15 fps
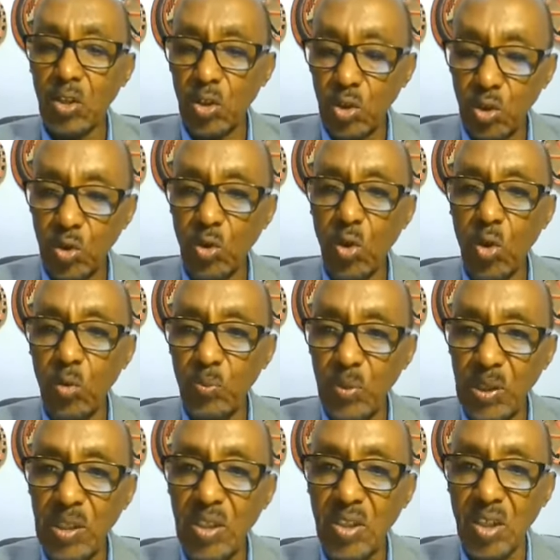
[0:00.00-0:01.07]
restore
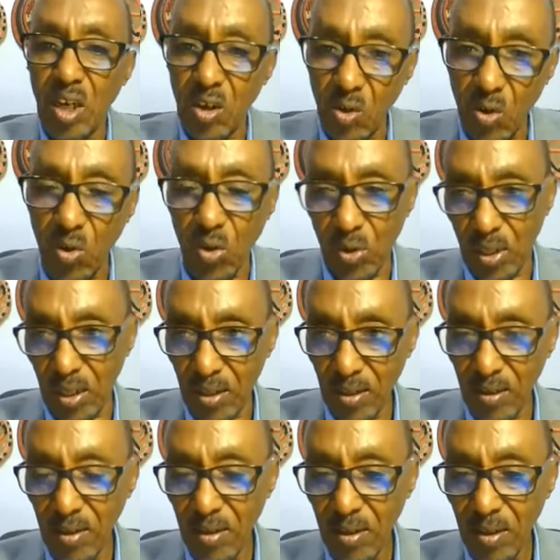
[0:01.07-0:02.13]
peace and order,